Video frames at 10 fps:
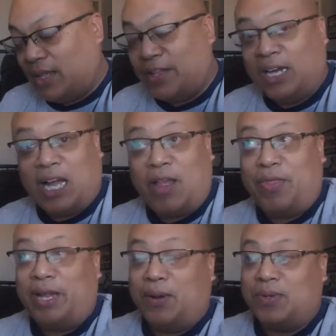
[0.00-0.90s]

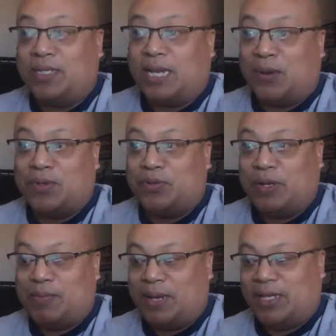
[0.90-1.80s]
I wasn't
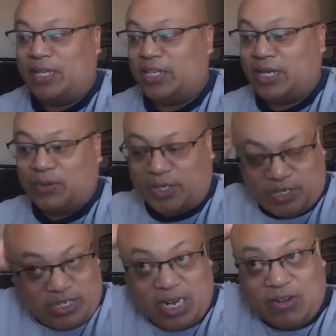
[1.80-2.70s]
really paying attention. I would just
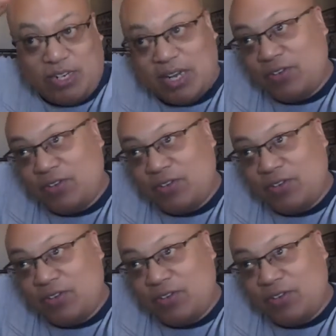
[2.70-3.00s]
shave,